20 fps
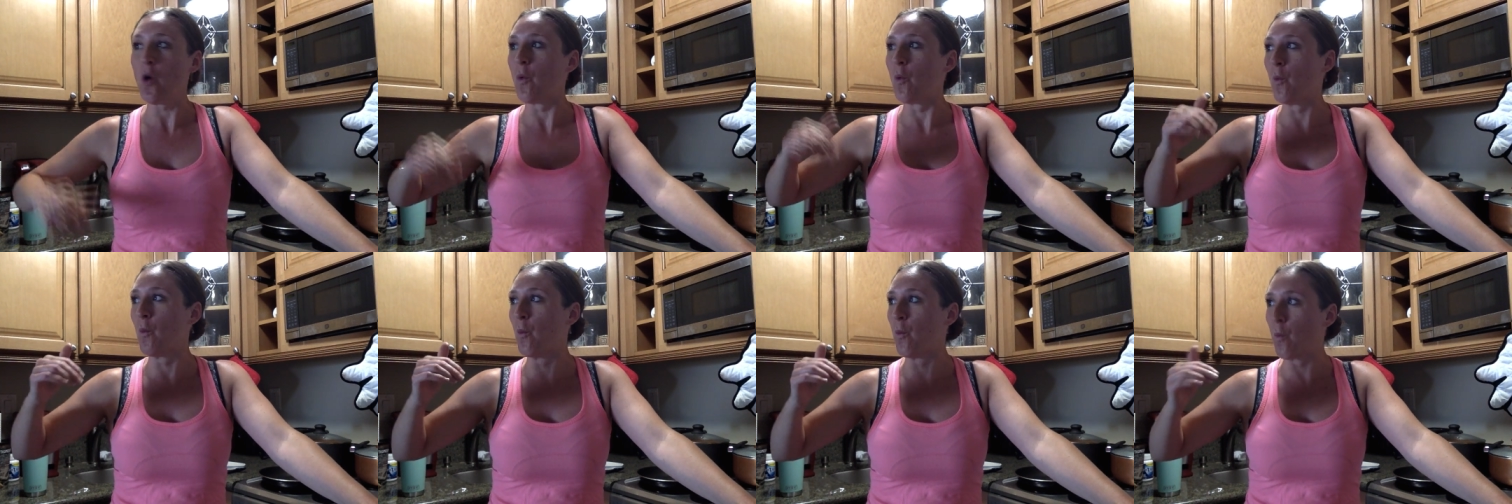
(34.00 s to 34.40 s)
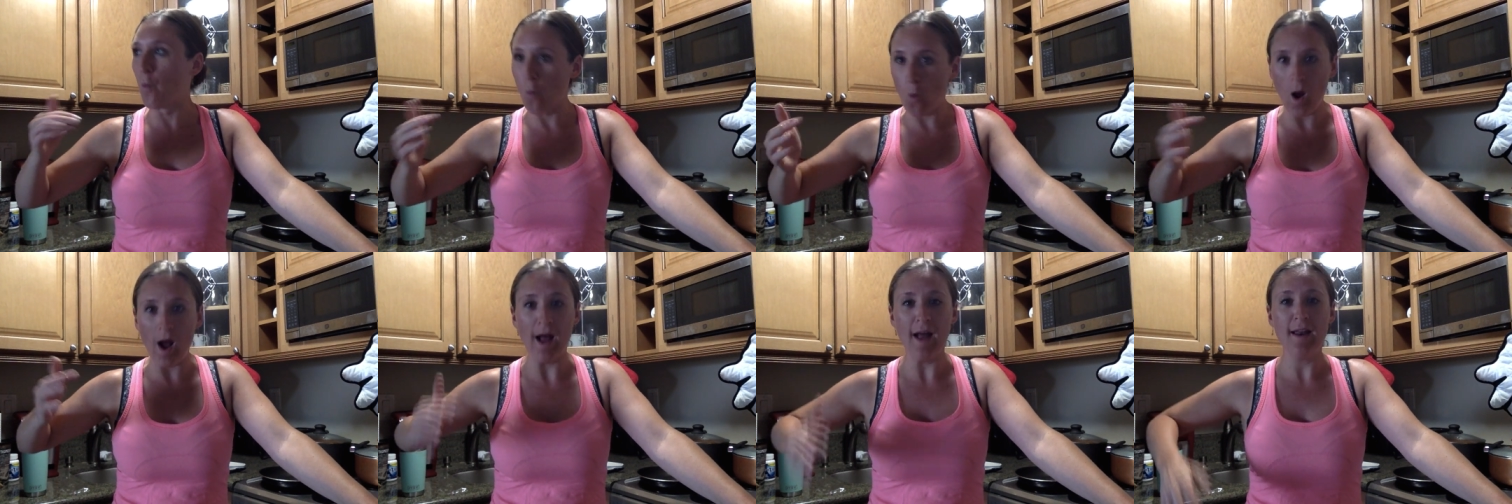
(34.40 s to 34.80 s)

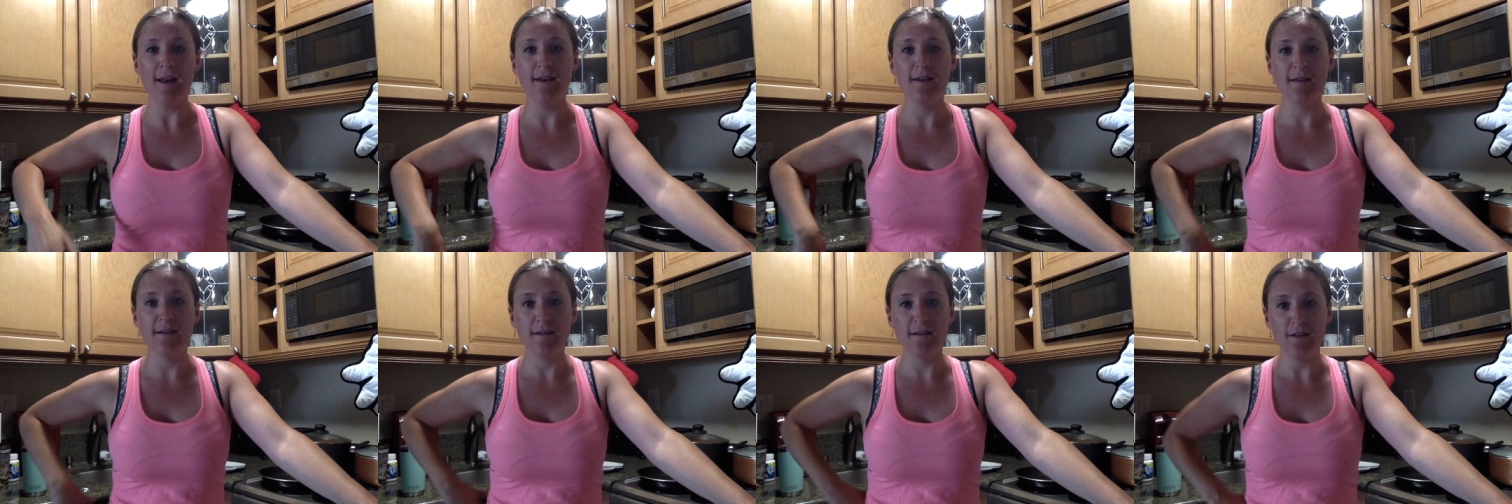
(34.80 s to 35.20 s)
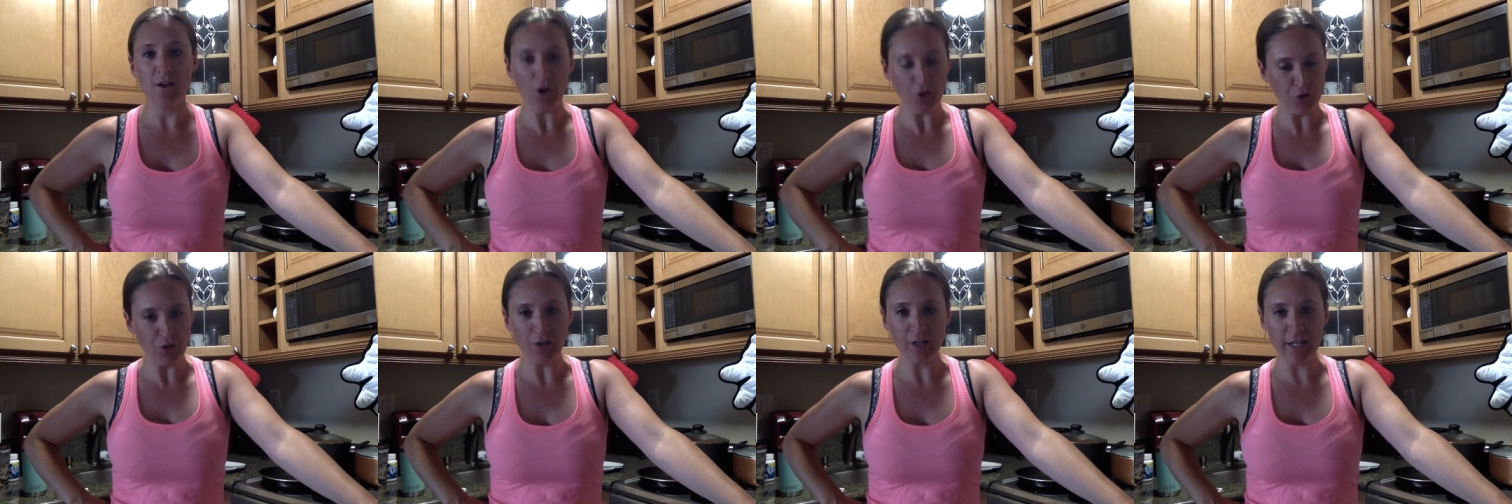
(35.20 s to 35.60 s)
what
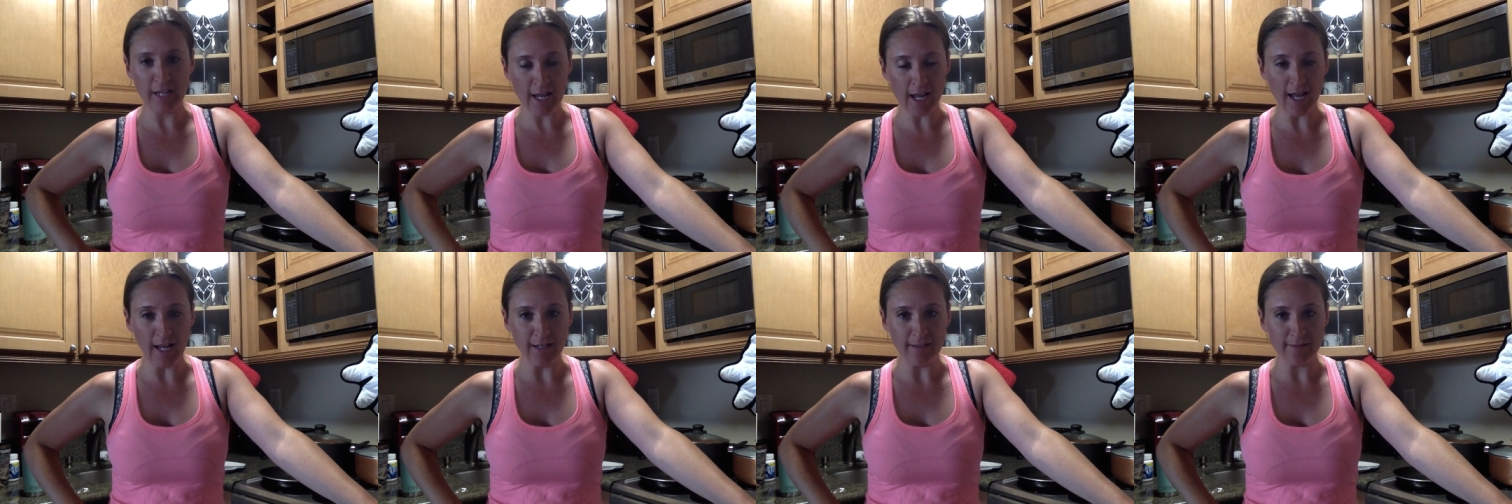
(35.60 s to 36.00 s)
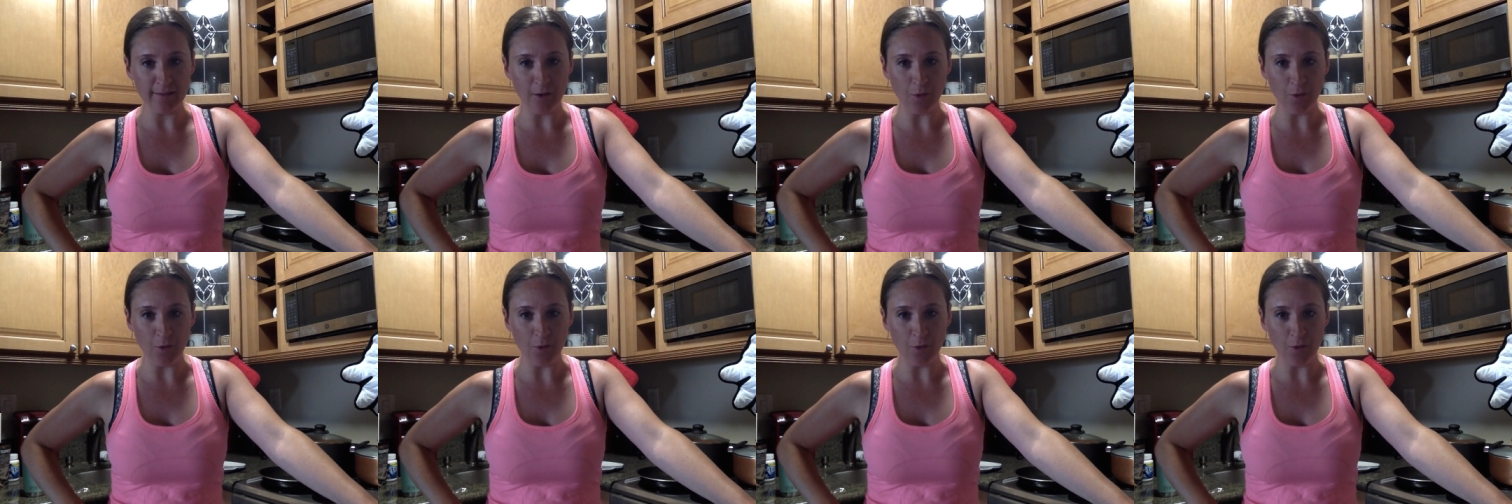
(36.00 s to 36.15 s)
are you going to get?